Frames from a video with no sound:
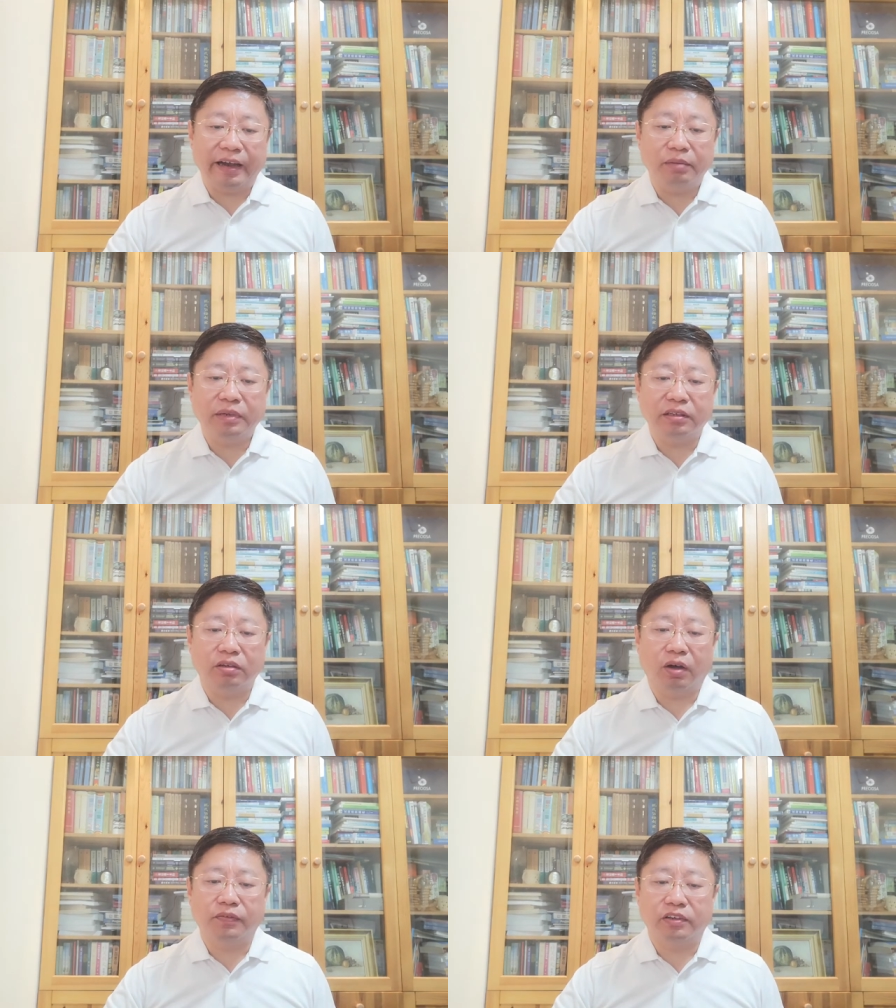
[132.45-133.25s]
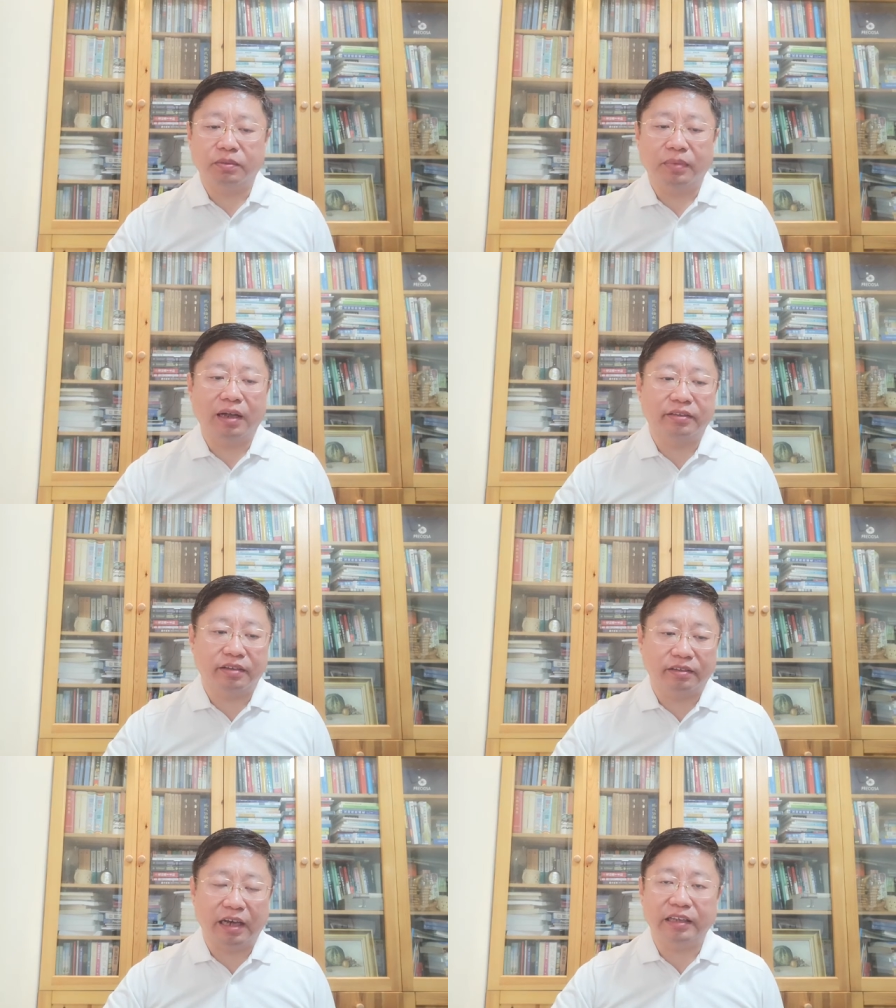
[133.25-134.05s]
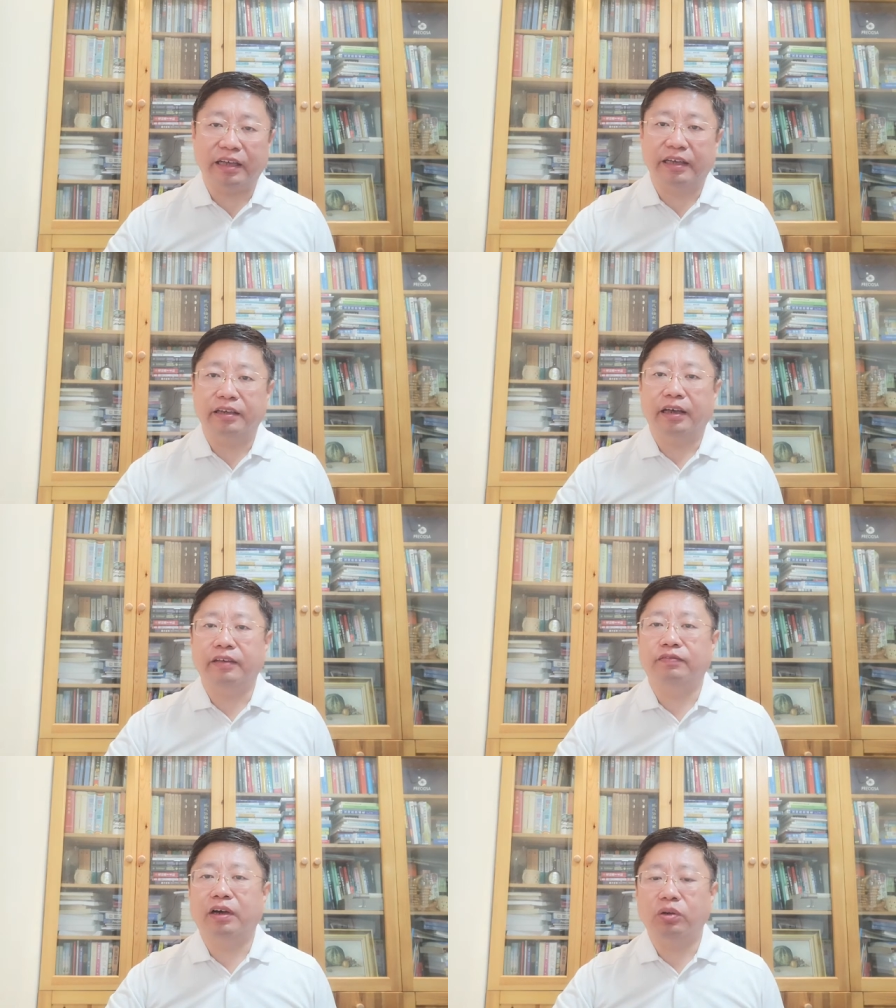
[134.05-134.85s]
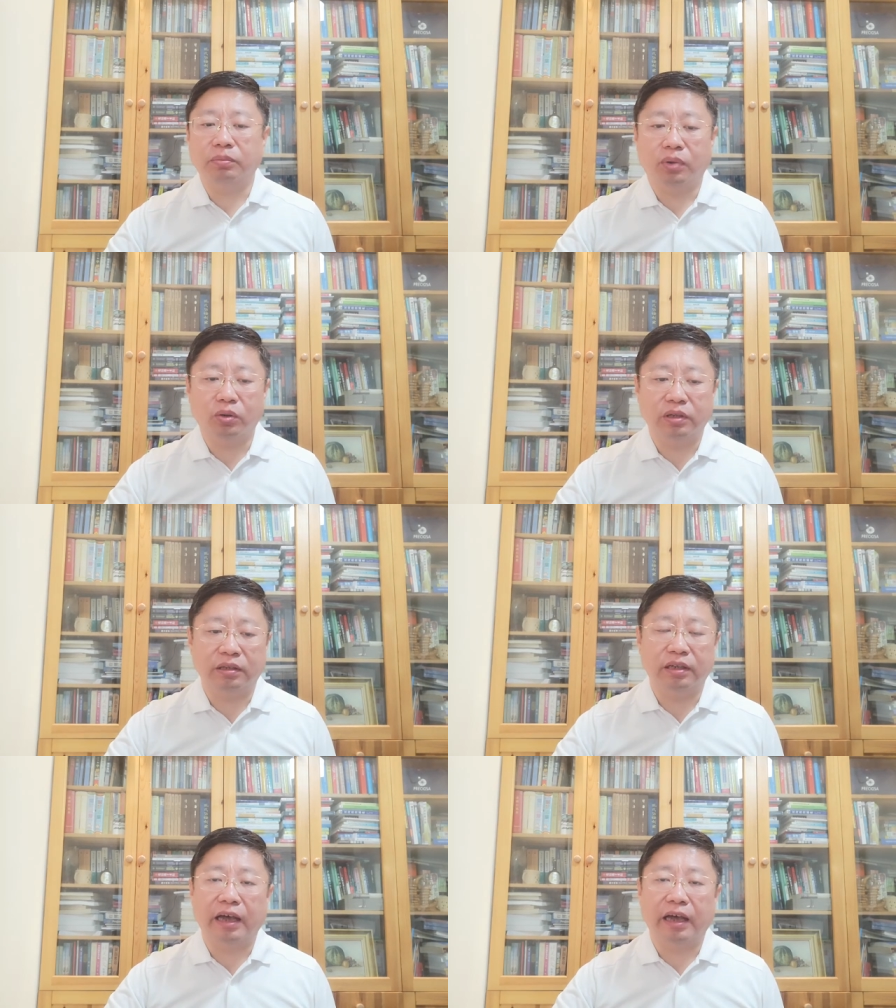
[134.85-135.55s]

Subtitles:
elements of a smart society is very important.